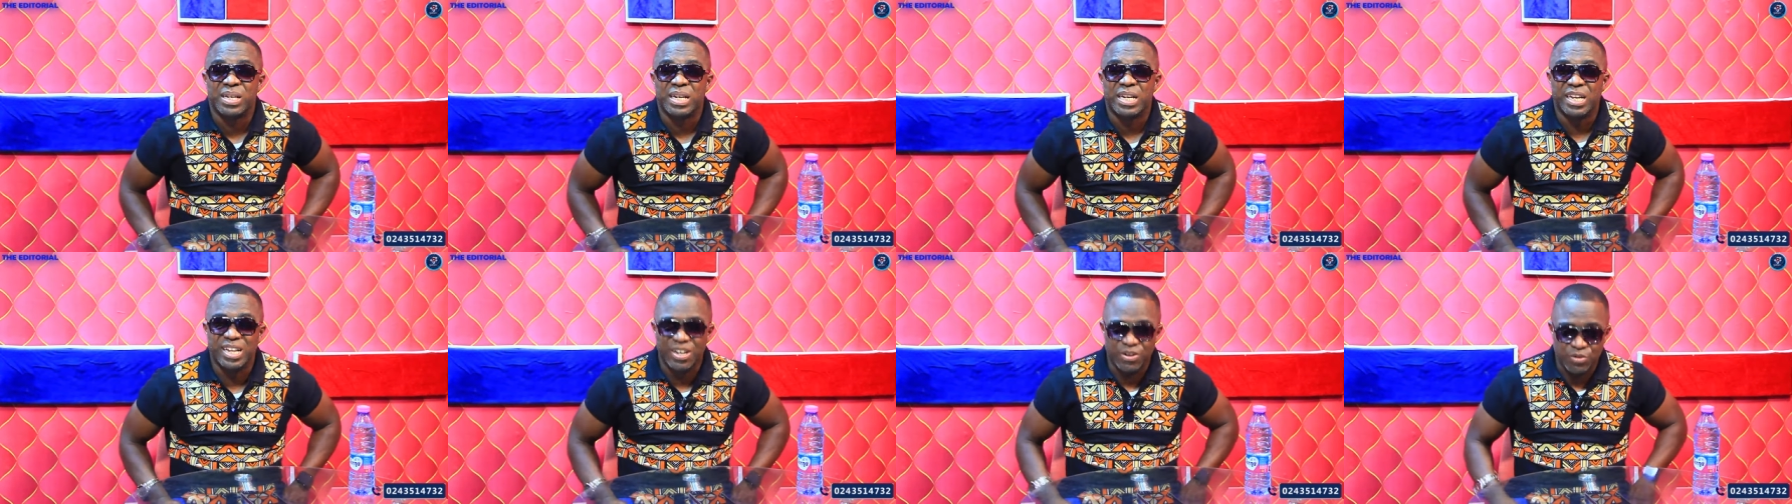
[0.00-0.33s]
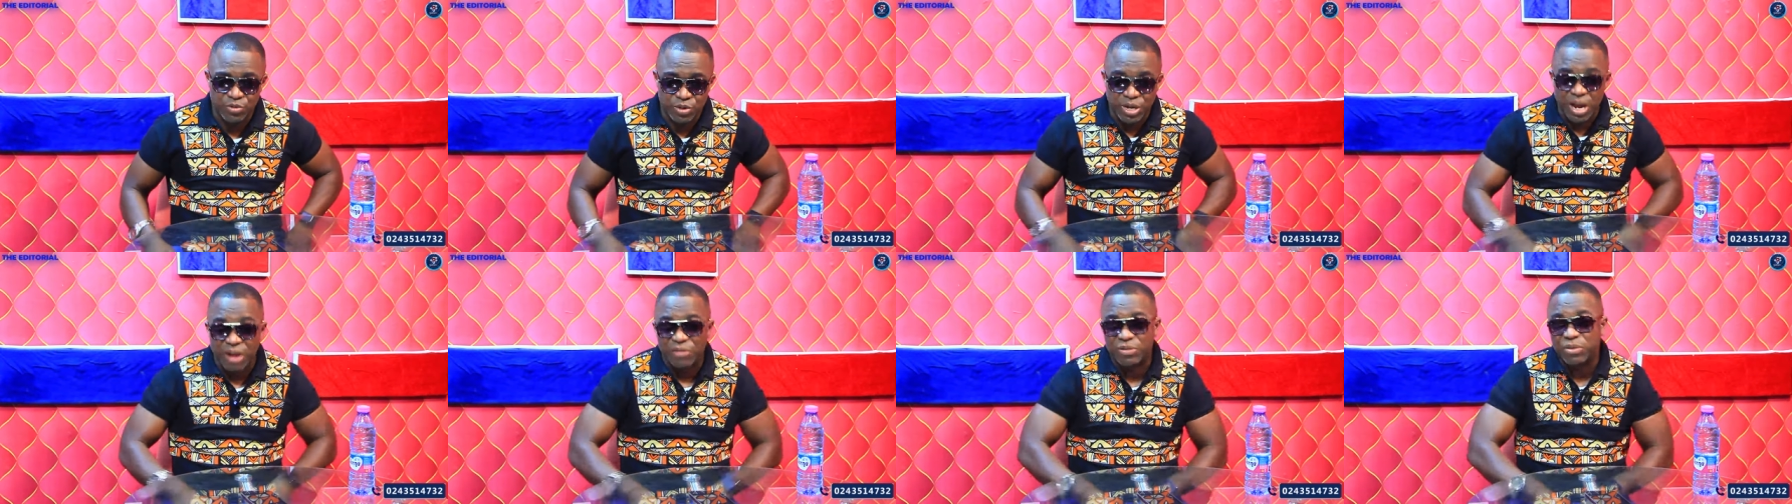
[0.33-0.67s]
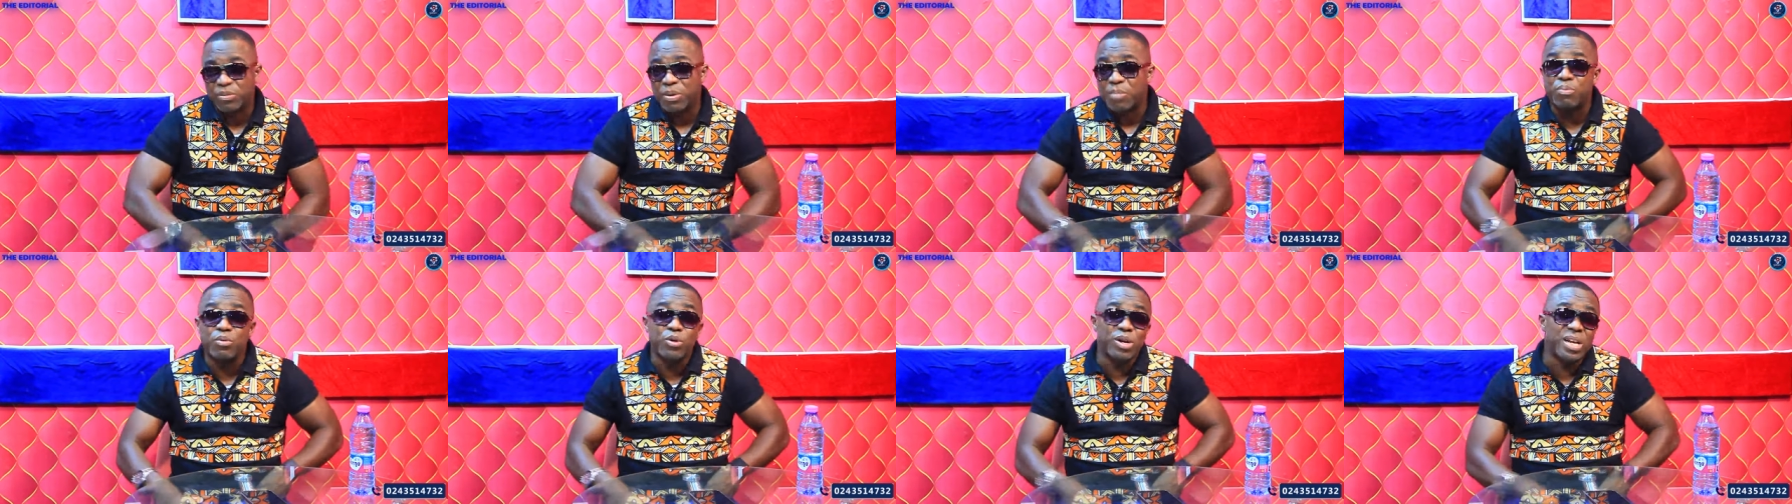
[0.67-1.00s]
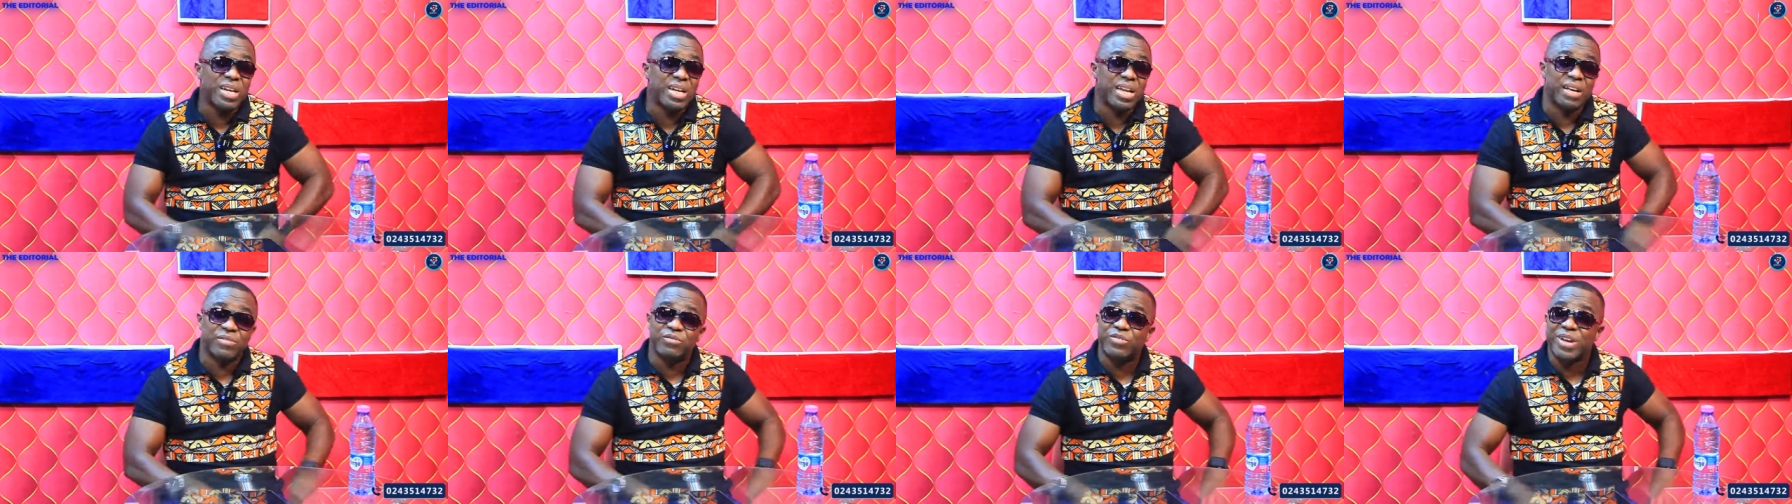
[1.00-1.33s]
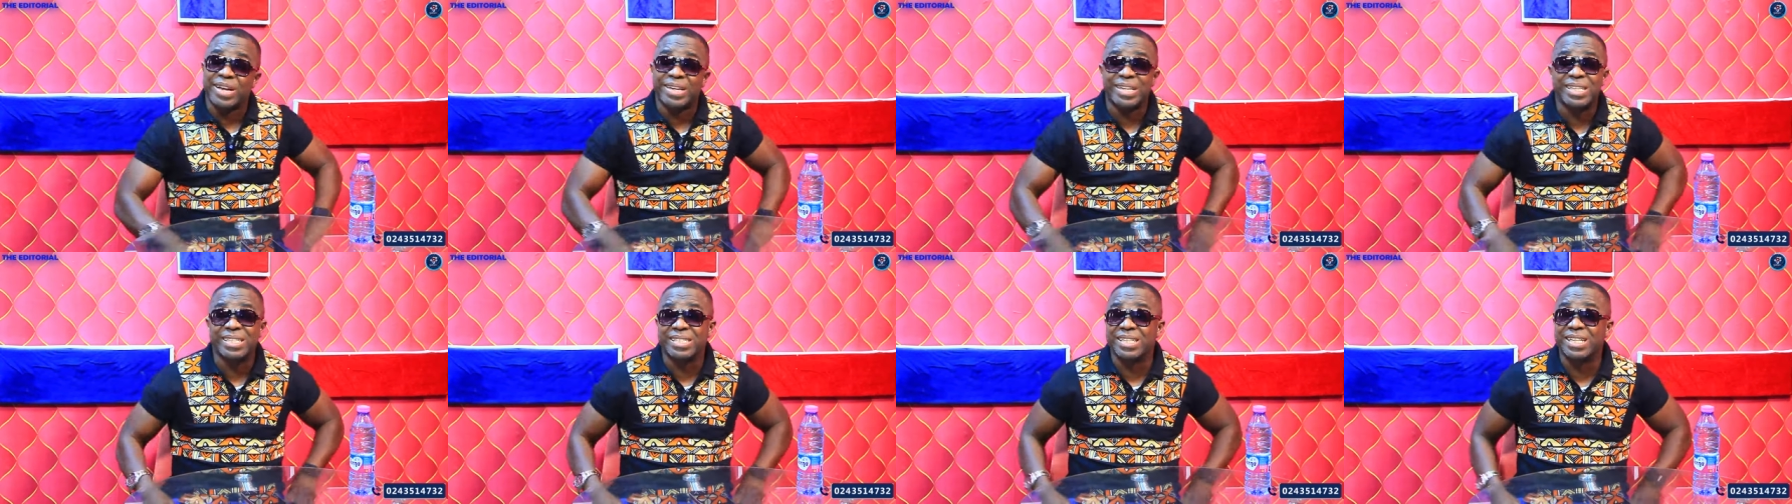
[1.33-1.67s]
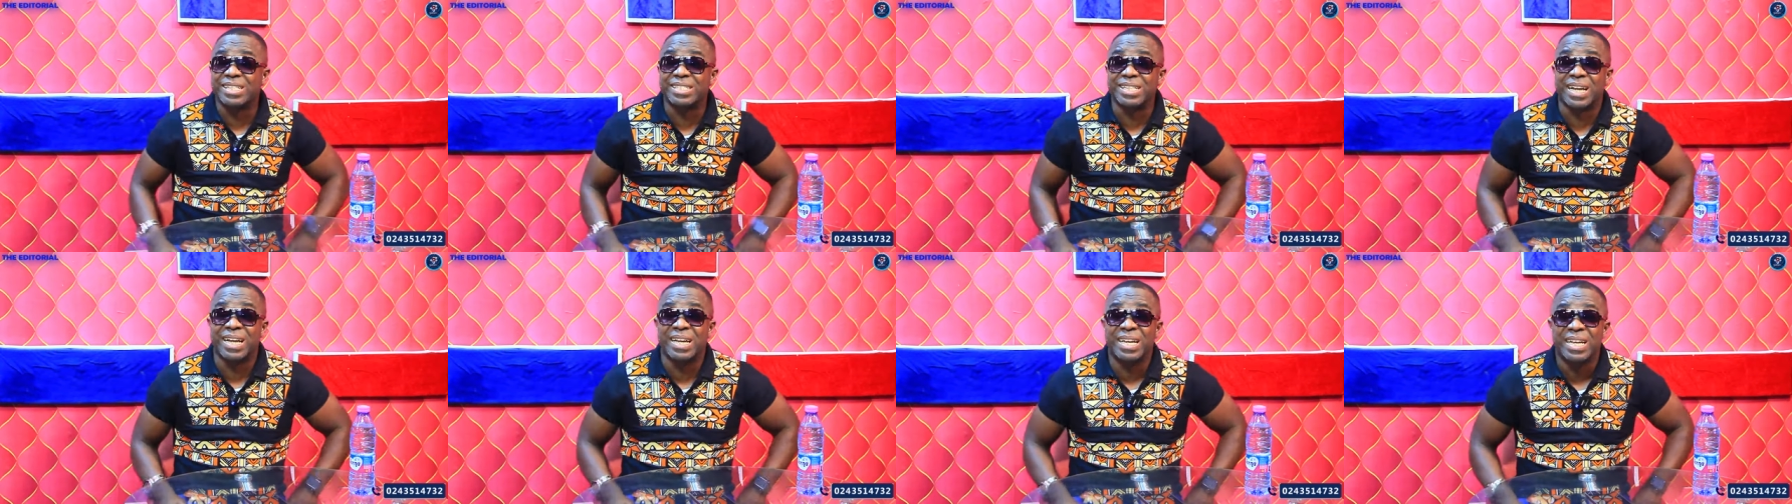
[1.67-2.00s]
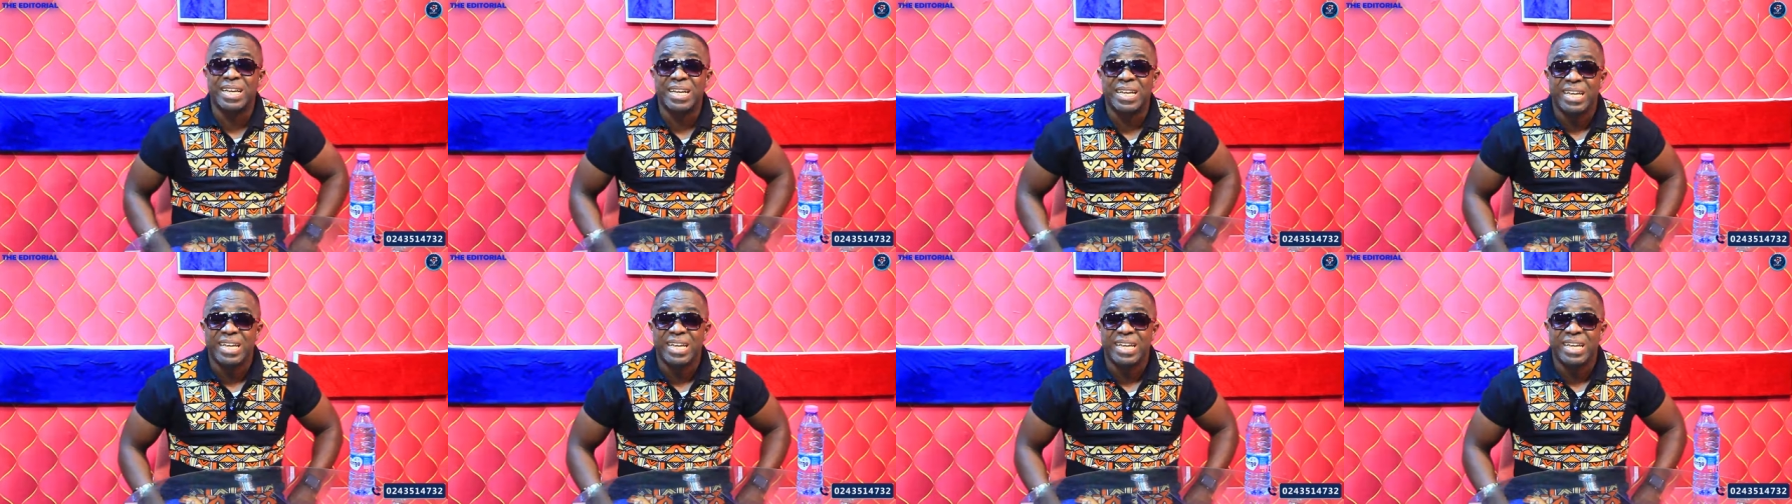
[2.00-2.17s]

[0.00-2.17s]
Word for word: They would have to be pulling left, right, and center.